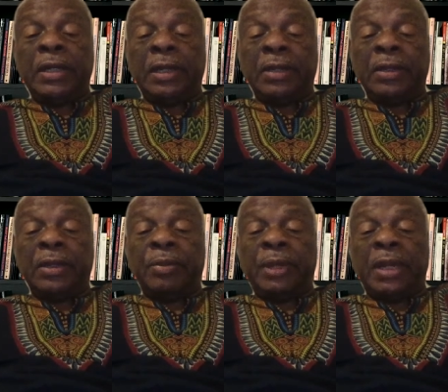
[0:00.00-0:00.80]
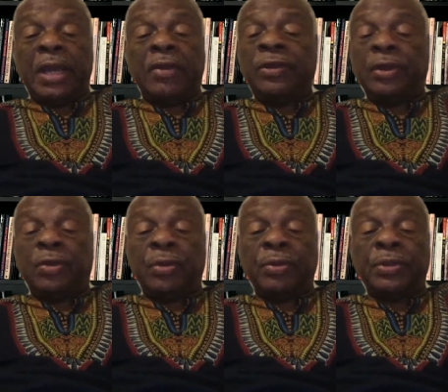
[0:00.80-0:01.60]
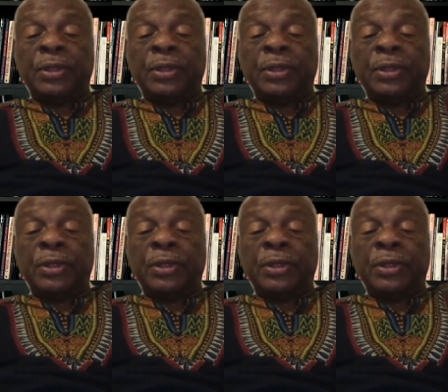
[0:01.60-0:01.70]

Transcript: There are many ethnic groups in